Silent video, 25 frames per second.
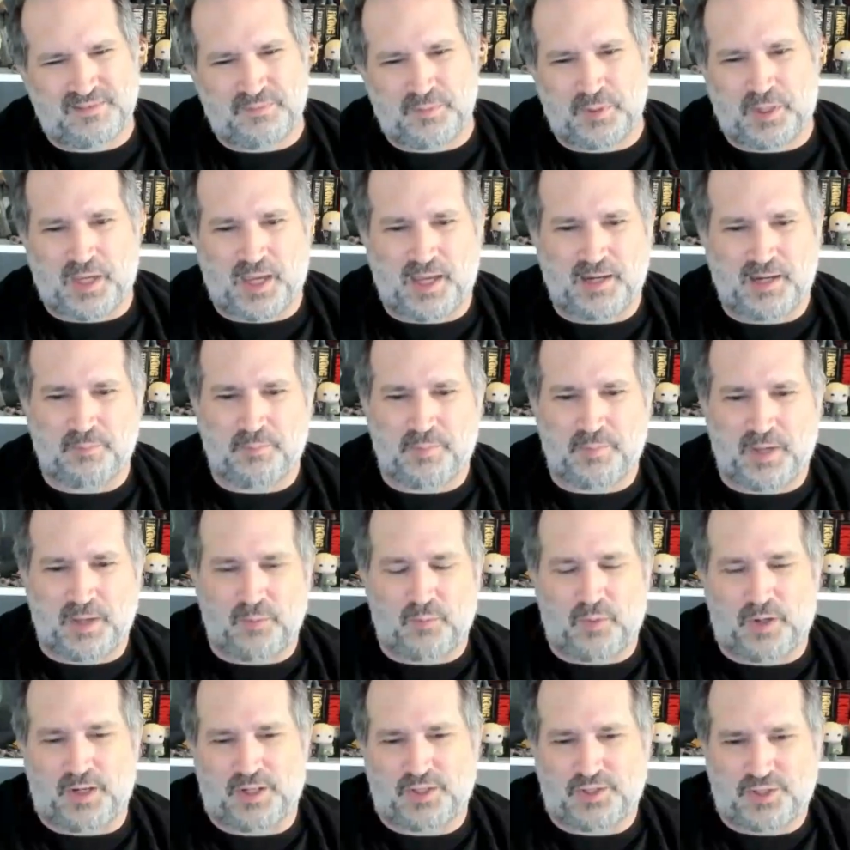we kind of might
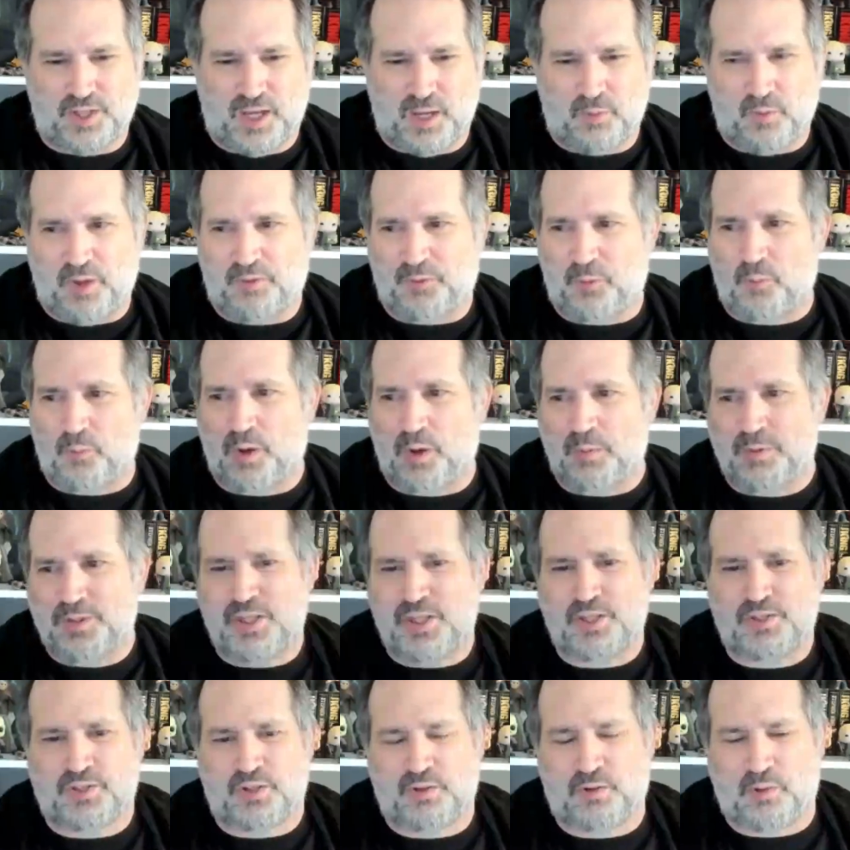want to shy away from. What was
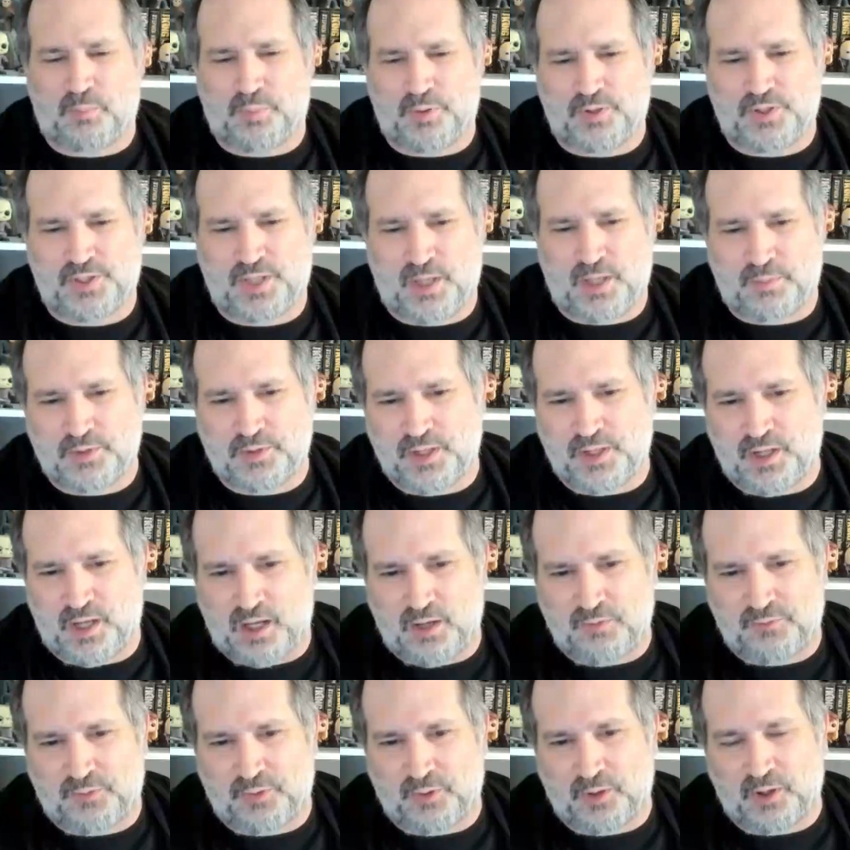the general perception
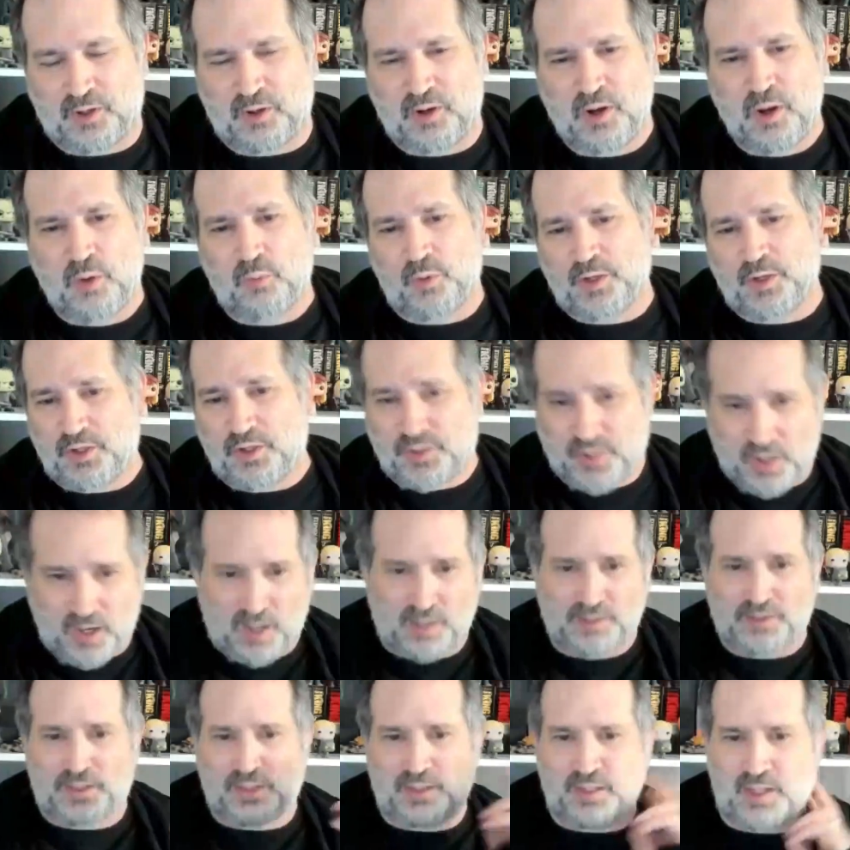of her when you
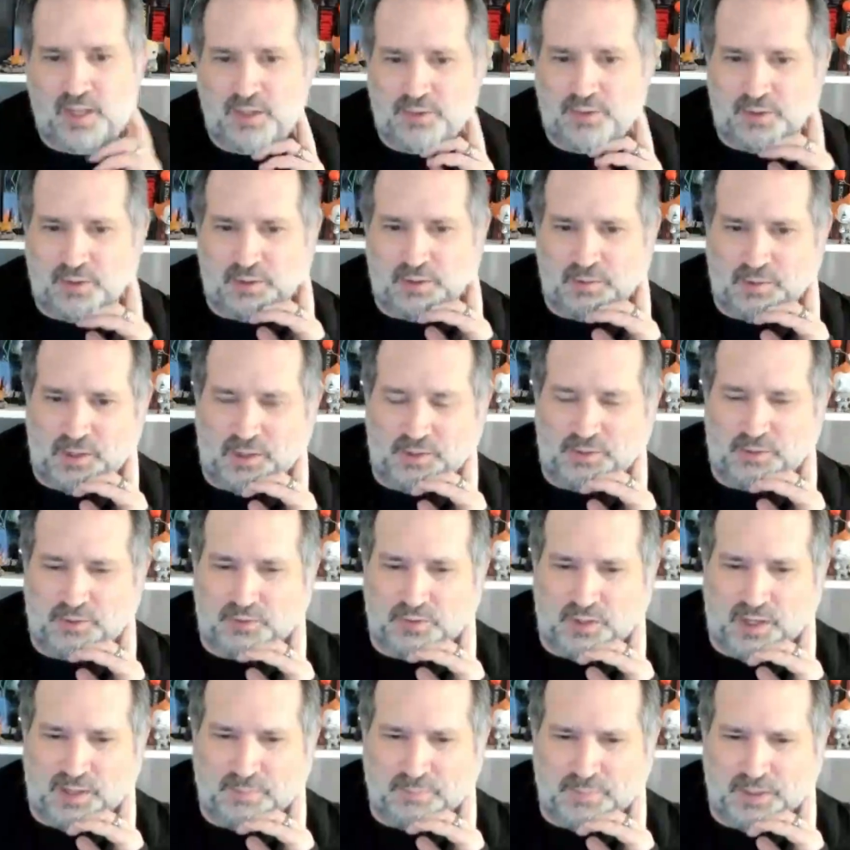talked to the other
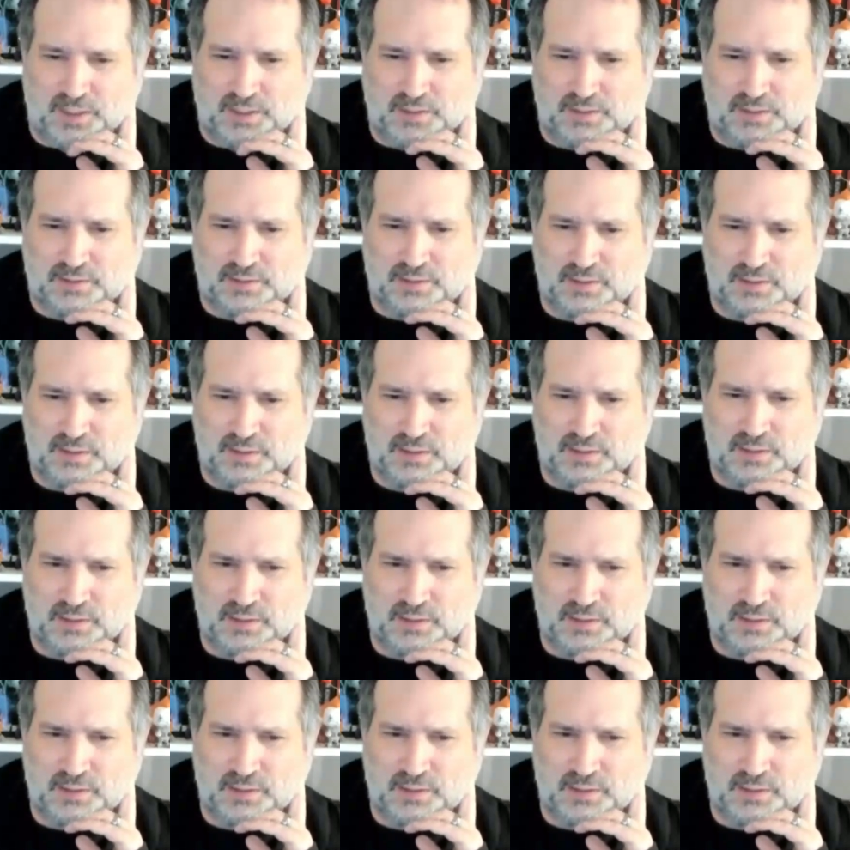tribe mates?